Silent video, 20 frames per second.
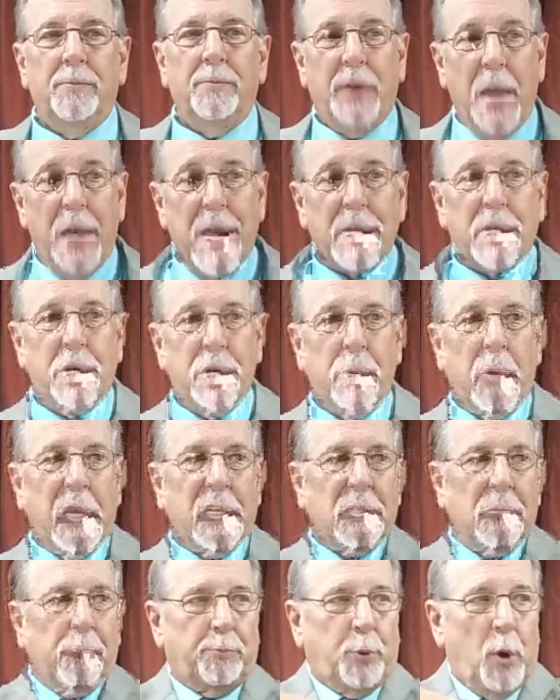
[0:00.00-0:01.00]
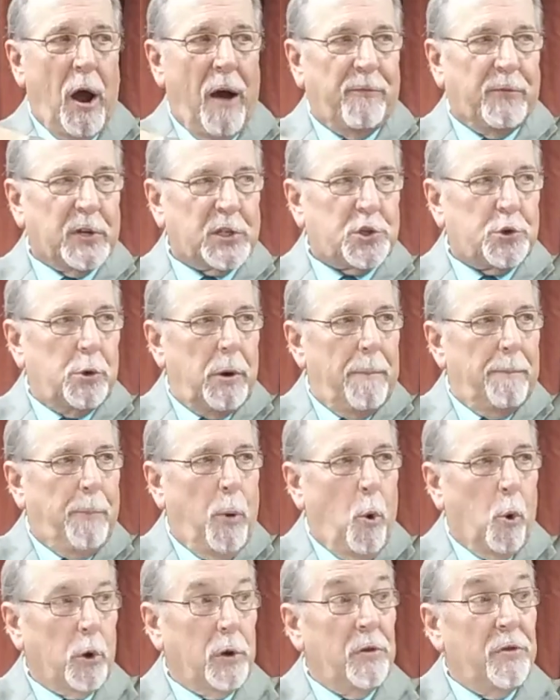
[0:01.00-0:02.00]
That's the reason prophets are
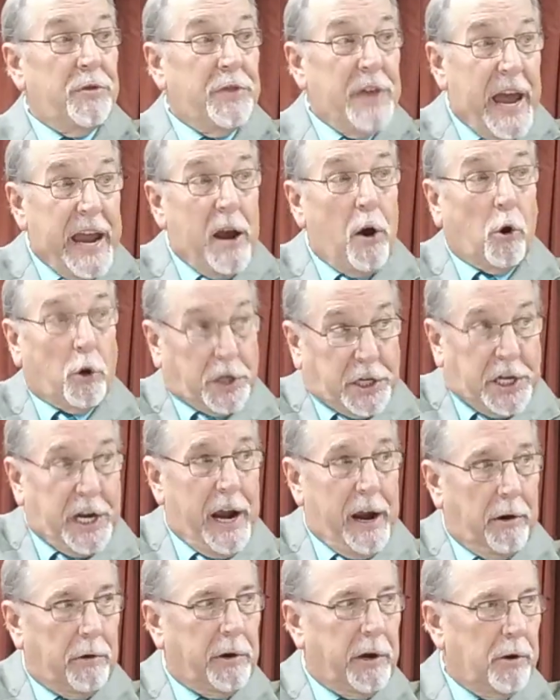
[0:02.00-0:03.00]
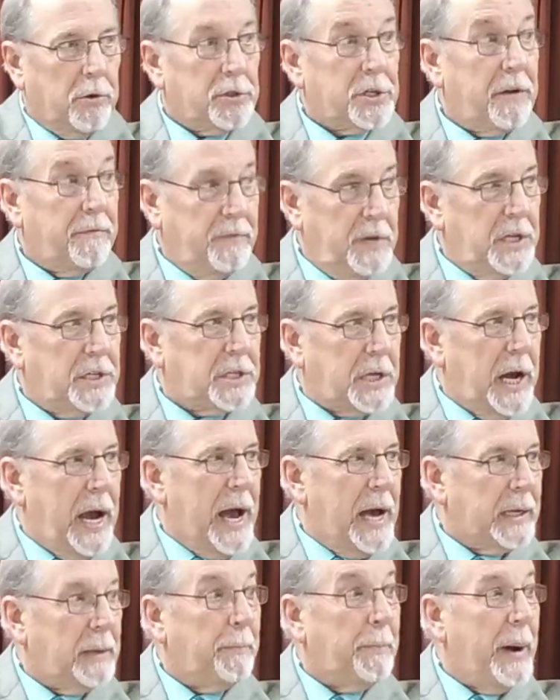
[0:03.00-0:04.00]
important. They are carriers of this
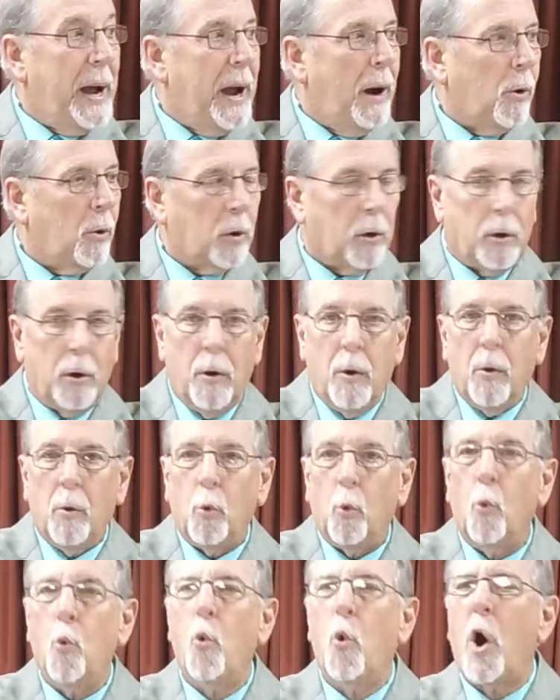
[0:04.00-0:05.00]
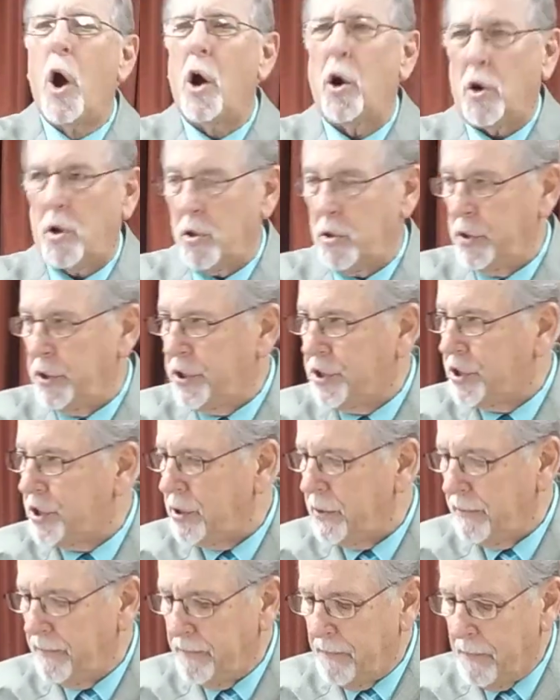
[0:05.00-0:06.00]
kind of power. Words.